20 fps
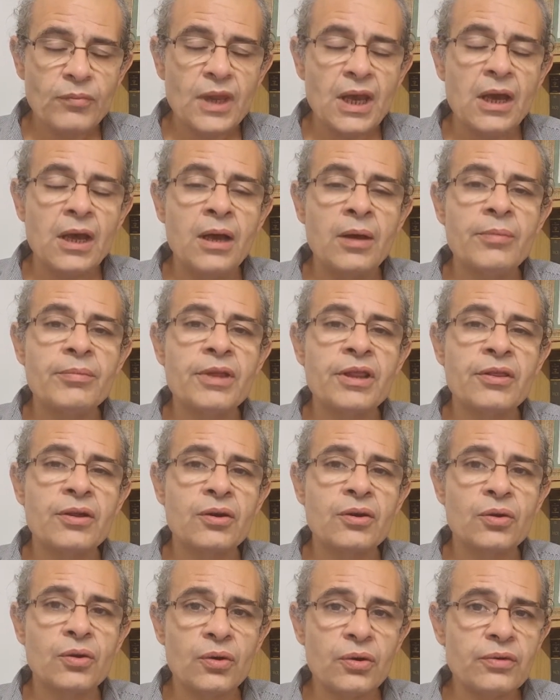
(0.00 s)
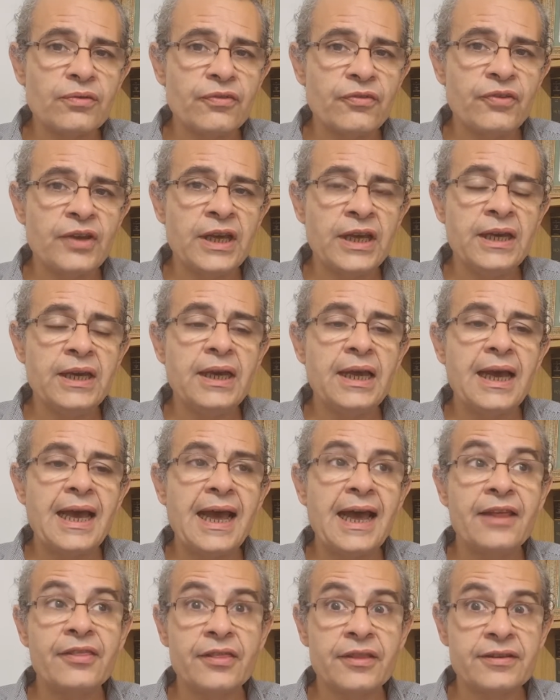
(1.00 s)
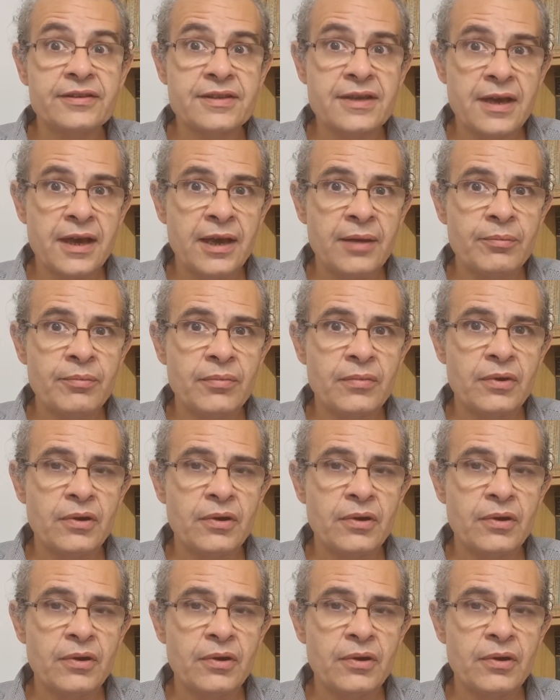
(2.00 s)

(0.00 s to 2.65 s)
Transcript: The court fee at the time